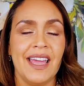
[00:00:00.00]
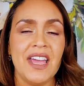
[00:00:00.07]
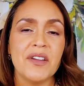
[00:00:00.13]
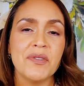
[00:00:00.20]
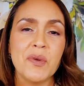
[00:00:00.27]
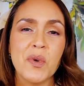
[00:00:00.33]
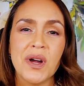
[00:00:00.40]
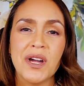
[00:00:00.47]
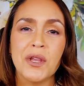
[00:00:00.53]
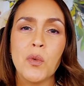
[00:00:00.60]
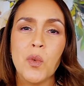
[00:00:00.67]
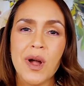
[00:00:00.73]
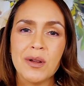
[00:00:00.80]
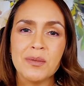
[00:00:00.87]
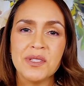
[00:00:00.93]
Hey
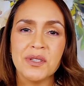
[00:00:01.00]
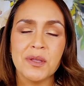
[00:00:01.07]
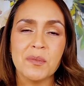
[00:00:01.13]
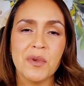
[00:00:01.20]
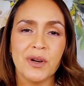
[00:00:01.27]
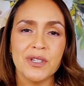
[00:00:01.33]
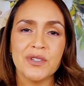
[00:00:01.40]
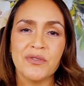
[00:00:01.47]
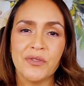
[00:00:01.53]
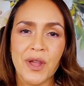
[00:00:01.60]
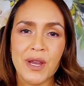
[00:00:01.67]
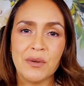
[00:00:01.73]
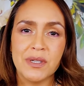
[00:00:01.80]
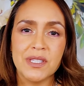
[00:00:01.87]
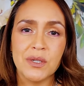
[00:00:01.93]
everyone, welcome to the March
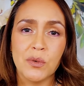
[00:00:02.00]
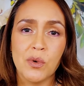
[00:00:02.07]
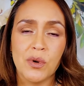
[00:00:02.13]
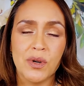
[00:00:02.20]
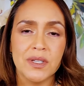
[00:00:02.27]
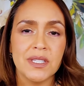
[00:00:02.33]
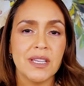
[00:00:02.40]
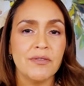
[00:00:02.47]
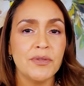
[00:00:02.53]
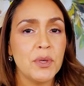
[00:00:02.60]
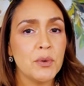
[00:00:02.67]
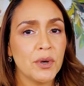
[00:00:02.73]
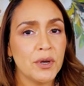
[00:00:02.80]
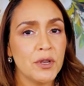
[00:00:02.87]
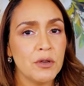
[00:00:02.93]
Fragrance Awards. If
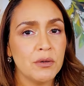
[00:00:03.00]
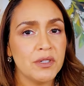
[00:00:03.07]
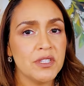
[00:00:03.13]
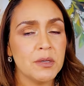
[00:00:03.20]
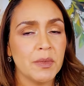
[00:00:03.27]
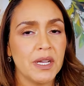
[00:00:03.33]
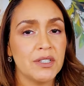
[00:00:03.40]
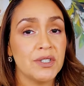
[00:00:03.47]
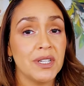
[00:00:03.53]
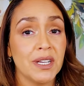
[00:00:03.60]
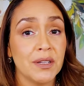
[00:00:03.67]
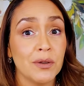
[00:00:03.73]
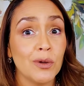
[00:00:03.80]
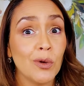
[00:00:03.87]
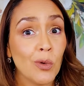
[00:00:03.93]
you are newer to my
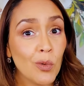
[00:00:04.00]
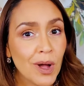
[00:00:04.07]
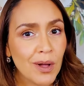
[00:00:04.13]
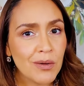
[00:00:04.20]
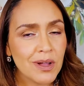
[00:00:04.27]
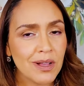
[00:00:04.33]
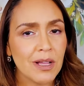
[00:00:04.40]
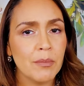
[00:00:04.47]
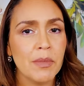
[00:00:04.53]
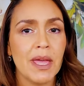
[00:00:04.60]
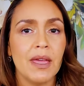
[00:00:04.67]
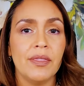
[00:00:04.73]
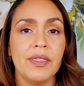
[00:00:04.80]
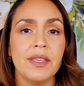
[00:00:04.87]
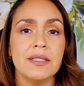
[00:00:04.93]
channel, welcome.
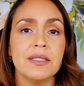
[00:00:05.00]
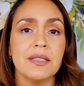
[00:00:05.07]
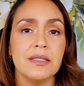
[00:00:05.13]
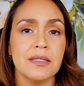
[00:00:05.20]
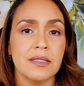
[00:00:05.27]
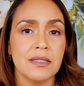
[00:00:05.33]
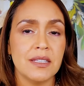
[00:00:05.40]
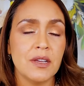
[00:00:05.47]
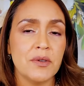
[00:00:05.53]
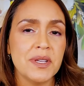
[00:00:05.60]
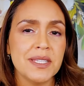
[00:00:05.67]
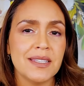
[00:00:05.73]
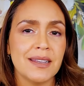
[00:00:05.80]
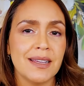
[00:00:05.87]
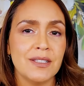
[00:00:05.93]
And this is the
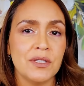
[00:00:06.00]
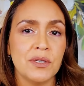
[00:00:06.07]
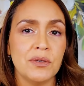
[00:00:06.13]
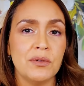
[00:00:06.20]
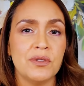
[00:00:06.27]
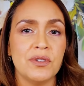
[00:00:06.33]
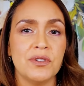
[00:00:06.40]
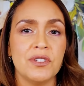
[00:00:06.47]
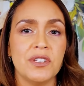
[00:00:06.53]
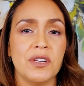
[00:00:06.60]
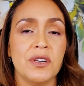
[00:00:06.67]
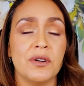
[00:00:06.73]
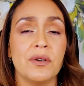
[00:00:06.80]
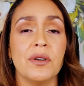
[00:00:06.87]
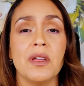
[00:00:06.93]
series that I do to
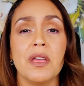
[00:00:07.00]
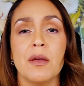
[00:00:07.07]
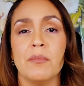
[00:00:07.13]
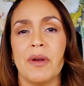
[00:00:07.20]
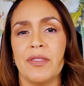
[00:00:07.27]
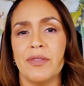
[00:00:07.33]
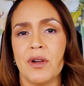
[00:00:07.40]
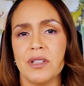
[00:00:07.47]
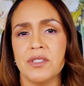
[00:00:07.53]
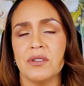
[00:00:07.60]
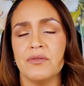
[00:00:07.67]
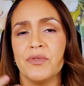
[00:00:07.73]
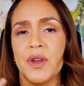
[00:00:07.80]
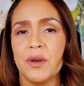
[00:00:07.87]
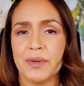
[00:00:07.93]
share my thoughts
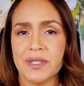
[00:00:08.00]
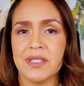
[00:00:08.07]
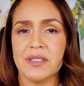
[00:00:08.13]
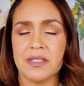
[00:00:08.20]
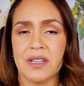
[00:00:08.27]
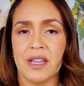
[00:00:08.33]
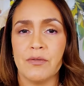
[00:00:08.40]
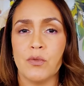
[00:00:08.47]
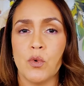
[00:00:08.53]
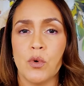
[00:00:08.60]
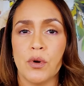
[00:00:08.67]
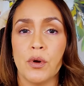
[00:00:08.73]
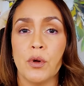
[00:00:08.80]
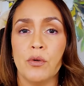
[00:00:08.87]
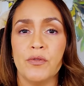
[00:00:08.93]
on fragrances that I've
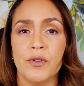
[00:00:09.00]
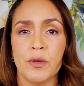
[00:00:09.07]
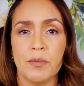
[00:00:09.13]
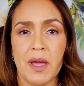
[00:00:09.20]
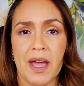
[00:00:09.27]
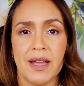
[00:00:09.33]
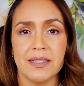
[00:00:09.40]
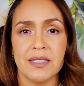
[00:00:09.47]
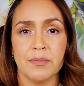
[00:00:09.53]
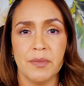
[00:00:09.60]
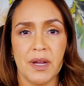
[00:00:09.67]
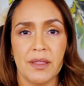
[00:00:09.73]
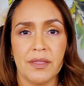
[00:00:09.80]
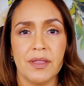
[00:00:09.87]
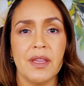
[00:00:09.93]
wore over the past
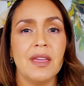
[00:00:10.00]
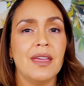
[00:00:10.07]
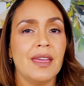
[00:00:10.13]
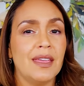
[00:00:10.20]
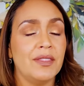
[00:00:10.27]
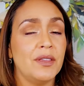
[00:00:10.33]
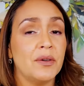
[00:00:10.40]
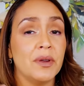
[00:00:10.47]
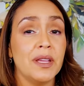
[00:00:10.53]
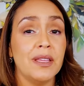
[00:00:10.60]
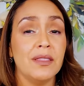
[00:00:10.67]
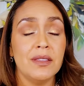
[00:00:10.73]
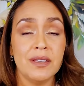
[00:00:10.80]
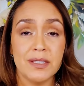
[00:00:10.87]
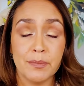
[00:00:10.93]
month. And they're
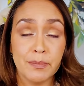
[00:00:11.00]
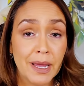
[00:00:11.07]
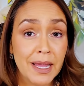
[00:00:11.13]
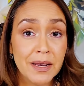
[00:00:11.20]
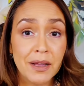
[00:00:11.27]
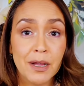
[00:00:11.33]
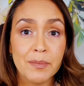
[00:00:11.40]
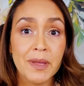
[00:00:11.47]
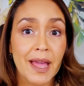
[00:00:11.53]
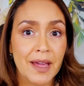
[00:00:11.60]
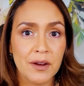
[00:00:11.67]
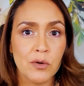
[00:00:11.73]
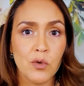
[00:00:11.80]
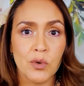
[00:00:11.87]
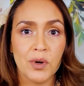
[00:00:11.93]
in these made up
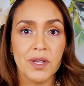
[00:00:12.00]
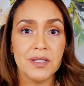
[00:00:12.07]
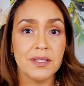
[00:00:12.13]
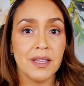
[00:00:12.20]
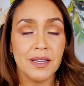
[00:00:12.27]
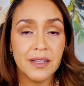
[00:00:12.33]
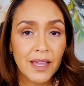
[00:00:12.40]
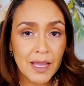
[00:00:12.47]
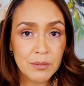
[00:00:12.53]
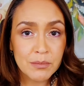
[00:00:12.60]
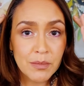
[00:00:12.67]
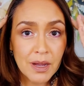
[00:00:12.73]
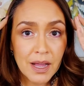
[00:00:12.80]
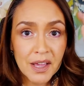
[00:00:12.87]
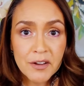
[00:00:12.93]
categories that
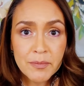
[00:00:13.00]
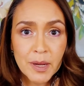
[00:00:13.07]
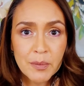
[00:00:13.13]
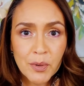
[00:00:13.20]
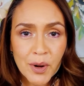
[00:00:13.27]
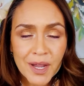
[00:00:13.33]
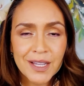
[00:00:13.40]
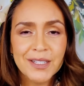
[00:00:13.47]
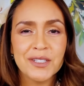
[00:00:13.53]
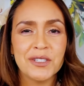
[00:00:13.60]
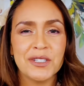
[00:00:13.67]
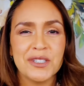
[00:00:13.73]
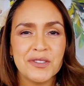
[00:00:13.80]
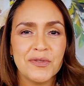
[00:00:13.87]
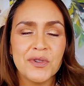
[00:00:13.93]
came out of my brain
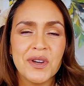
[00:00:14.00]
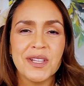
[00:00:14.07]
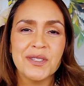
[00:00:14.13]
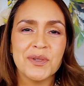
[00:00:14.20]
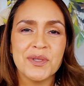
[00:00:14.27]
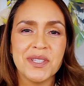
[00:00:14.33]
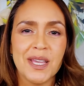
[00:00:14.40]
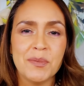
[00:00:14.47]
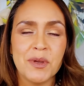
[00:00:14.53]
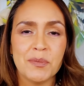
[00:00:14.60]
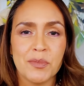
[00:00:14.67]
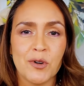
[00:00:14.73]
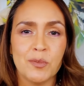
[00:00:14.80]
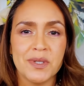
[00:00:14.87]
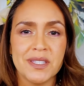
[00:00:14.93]
just for
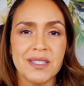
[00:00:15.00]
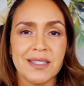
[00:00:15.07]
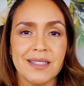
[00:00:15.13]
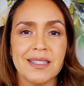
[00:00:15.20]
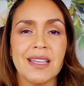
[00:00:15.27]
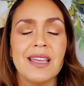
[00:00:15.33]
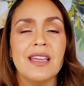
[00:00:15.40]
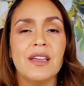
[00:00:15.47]
entertainment purposes.